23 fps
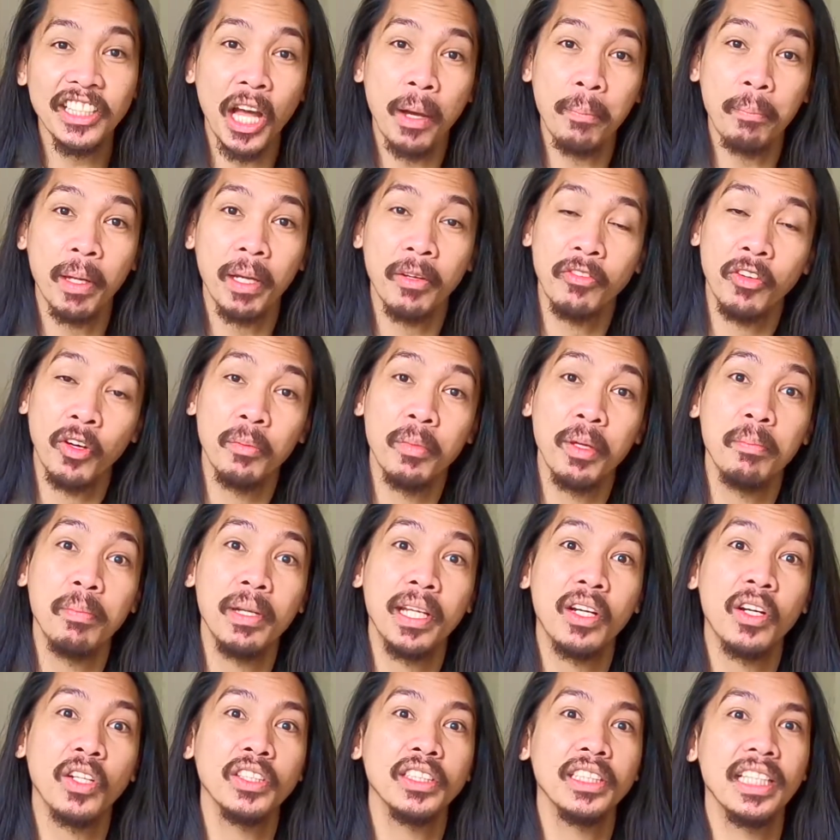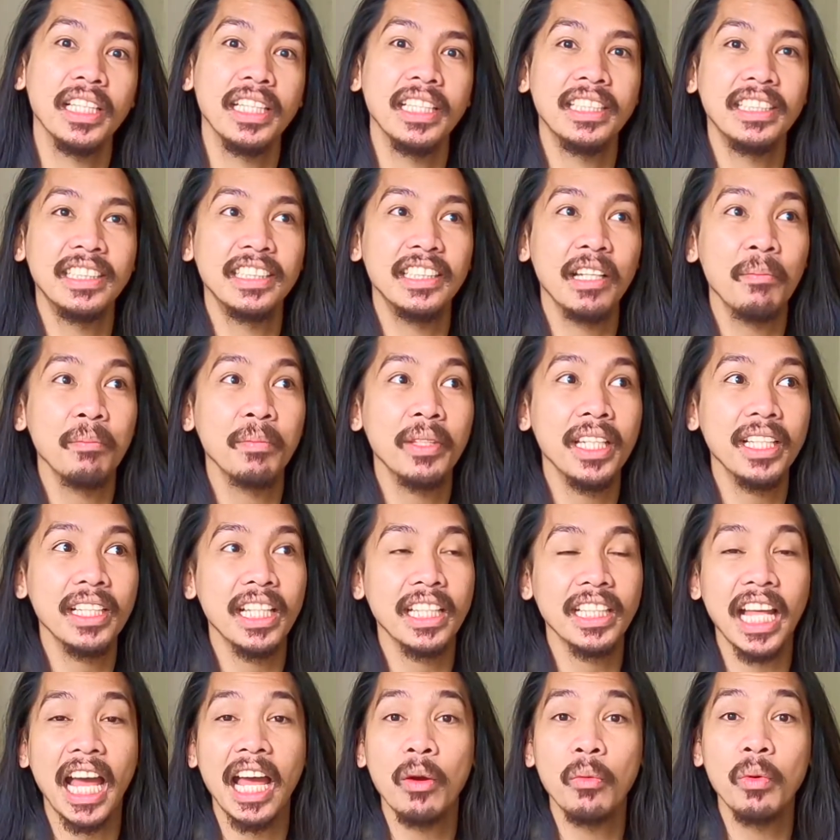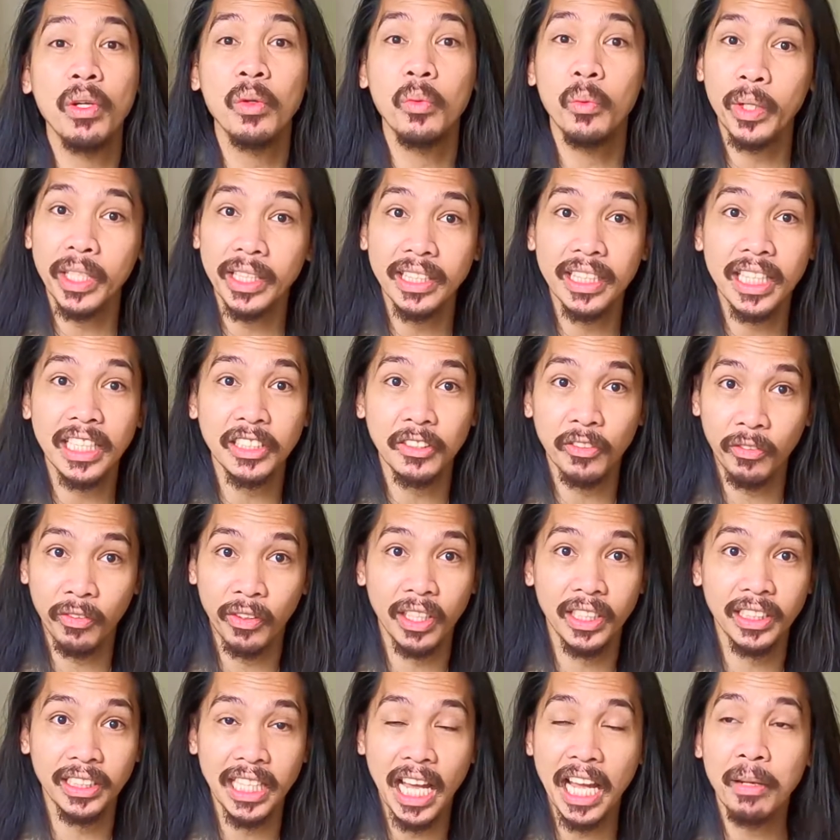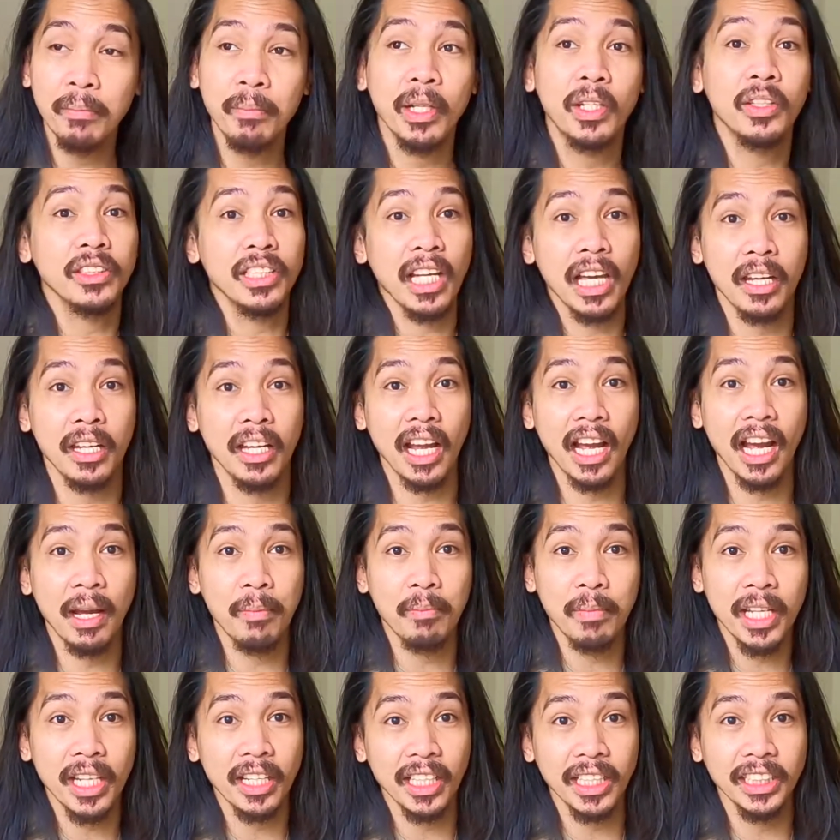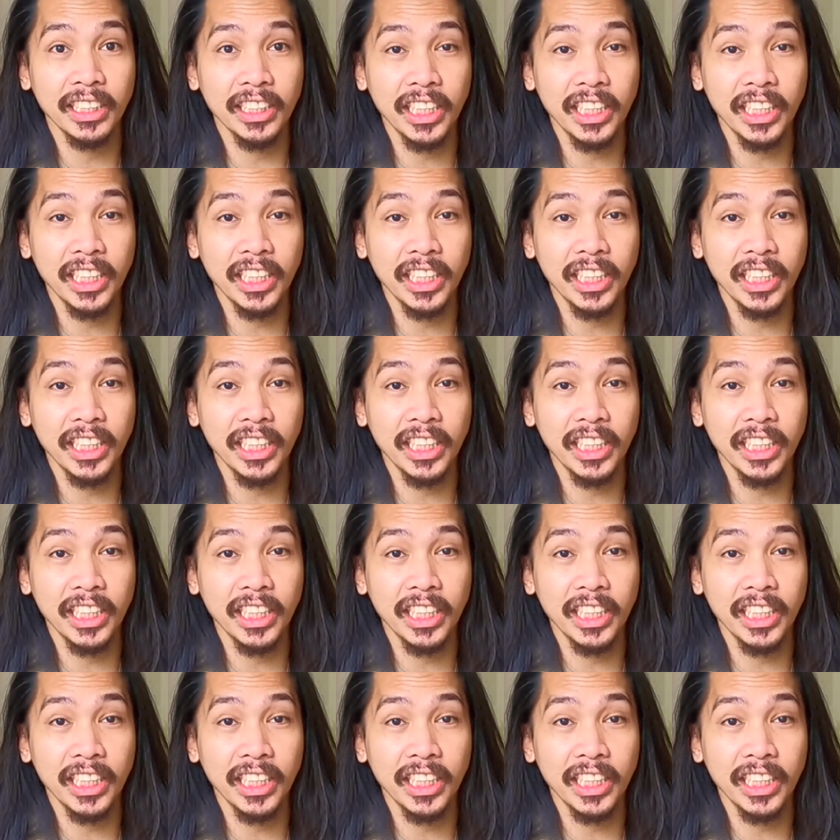topic for me because it's something that I will witness firsthand because I'm here in